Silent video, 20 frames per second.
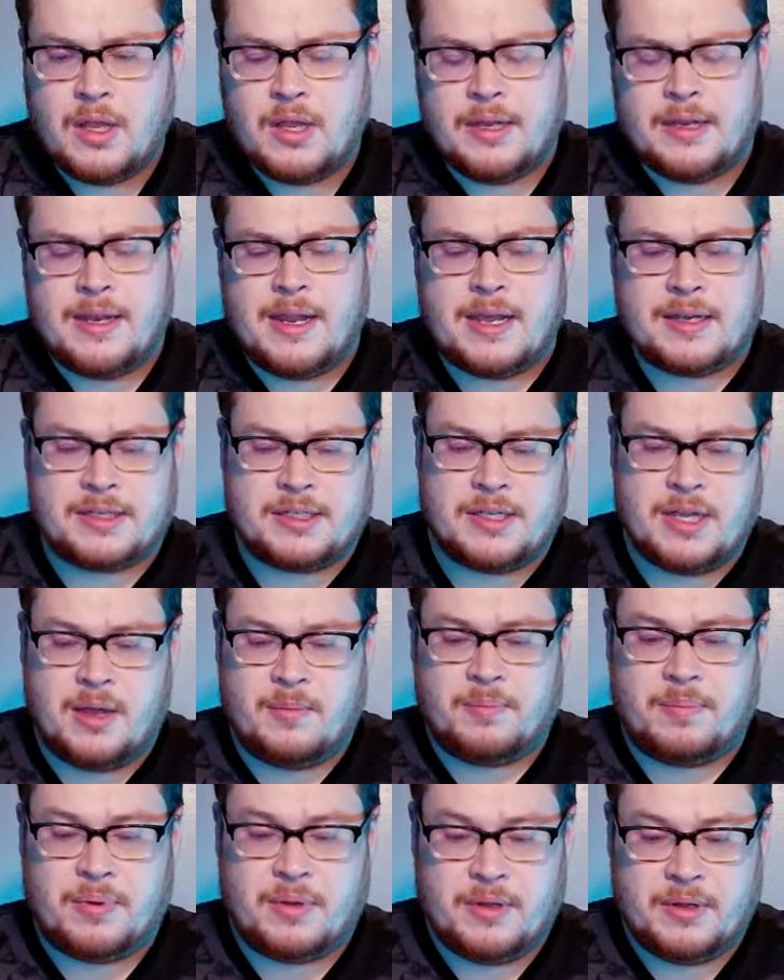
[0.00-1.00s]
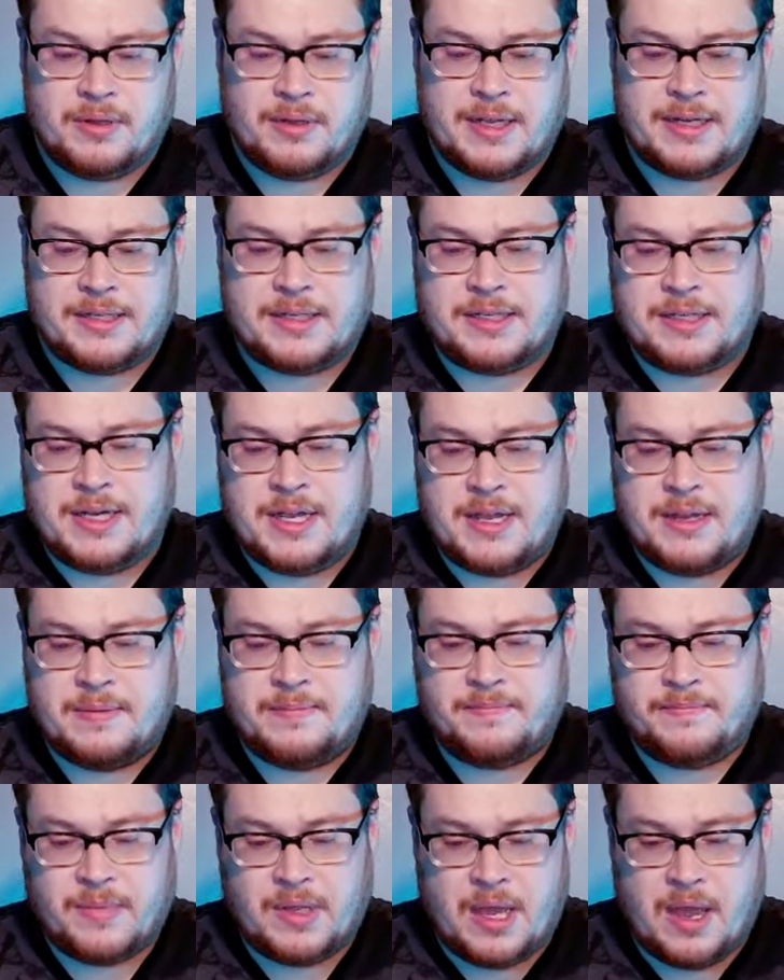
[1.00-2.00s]
Next up, let's see it.
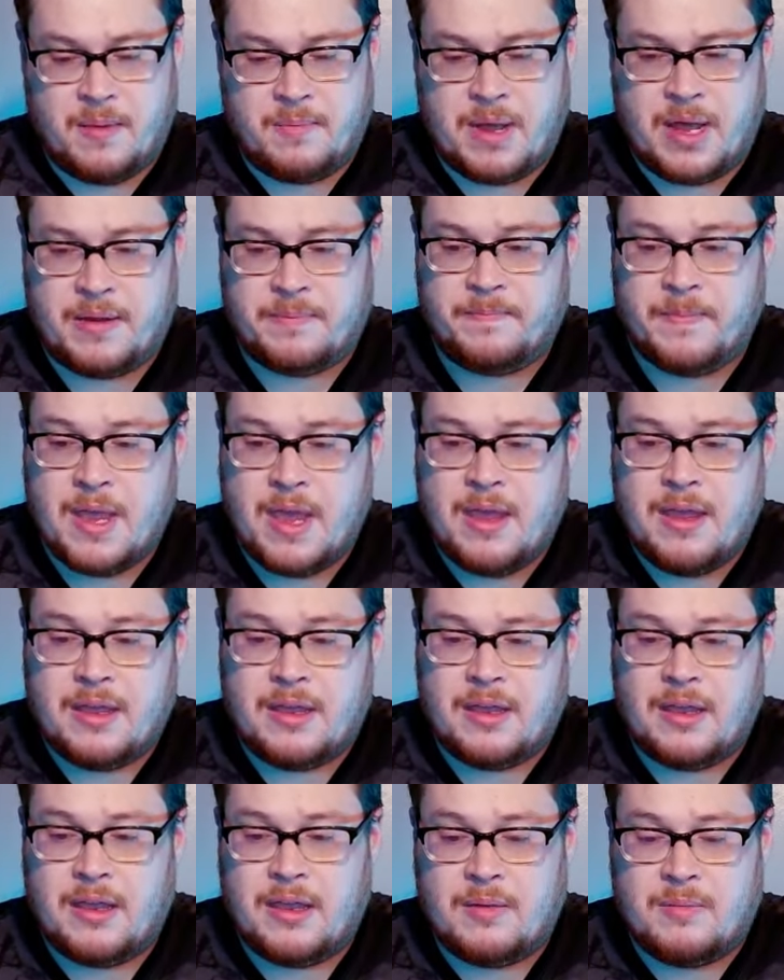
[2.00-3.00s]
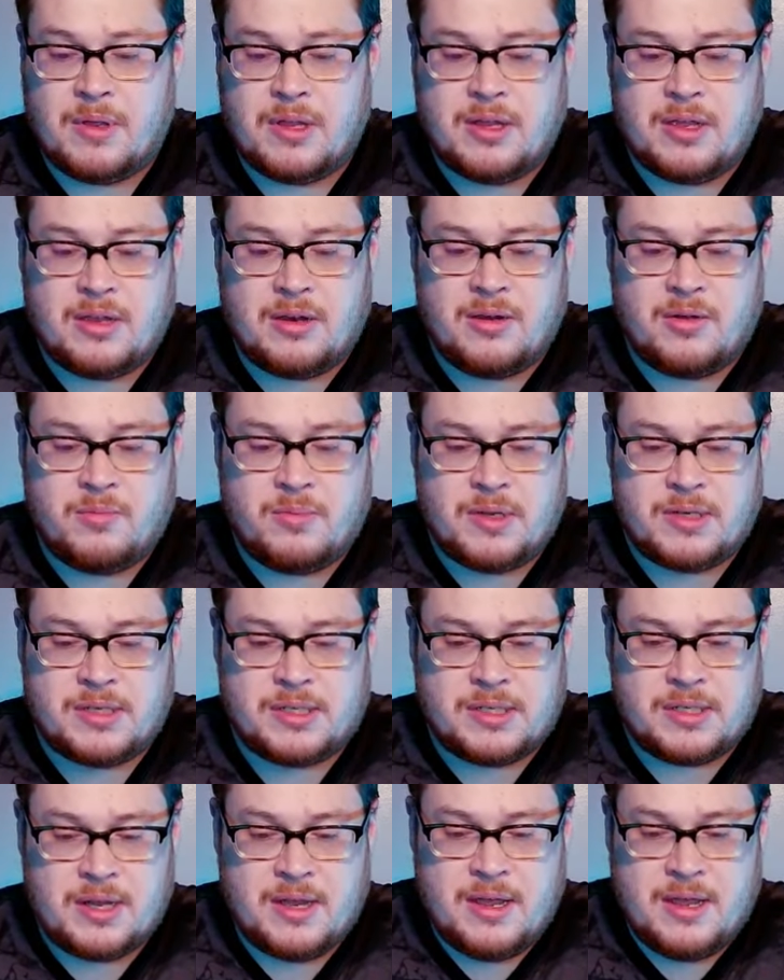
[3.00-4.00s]
Come on, give me the
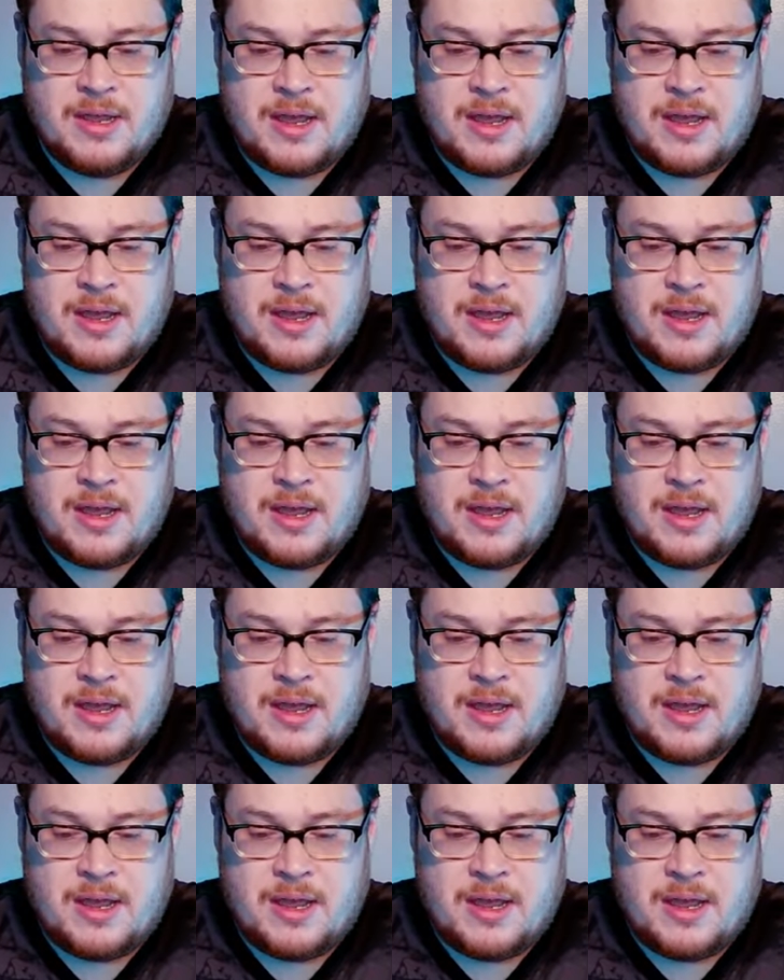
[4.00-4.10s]
Anubis.